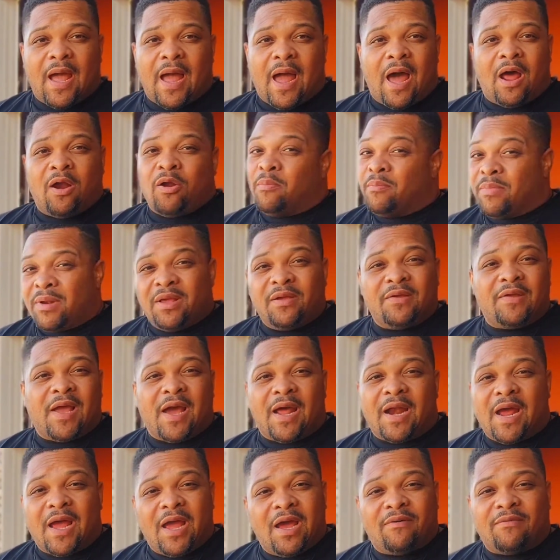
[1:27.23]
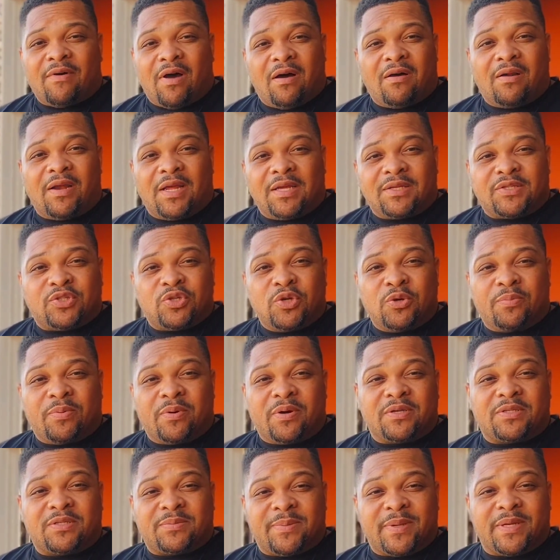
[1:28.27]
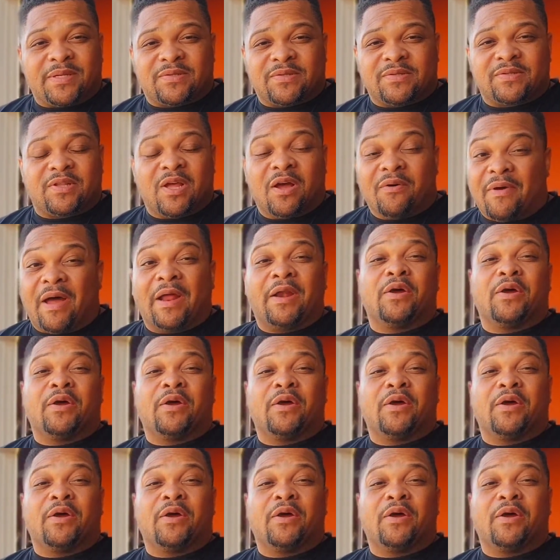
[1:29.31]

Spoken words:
I don't believe you got to have all that super expensive stuff.